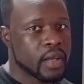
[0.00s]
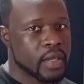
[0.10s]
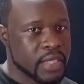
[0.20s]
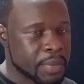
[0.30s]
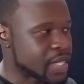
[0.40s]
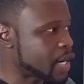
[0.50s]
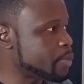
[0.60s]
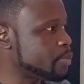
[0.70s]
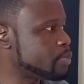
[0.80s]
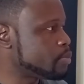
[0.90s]
Subscribe,
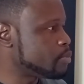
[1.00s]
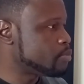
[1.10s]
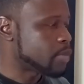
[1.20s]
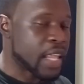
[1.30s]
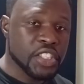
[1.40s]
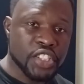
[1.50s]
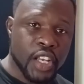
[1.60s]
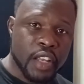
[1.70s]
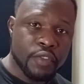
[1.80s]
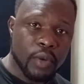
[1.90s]
like,
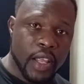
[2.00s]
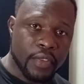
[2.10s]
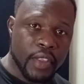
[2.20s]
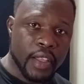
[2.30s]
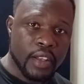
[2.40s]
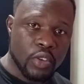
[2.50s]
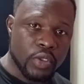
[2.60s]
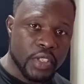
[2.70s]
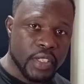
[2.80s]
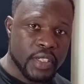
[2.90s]
share if you like the
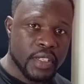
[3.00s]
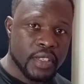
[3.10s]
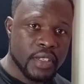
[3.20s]
content.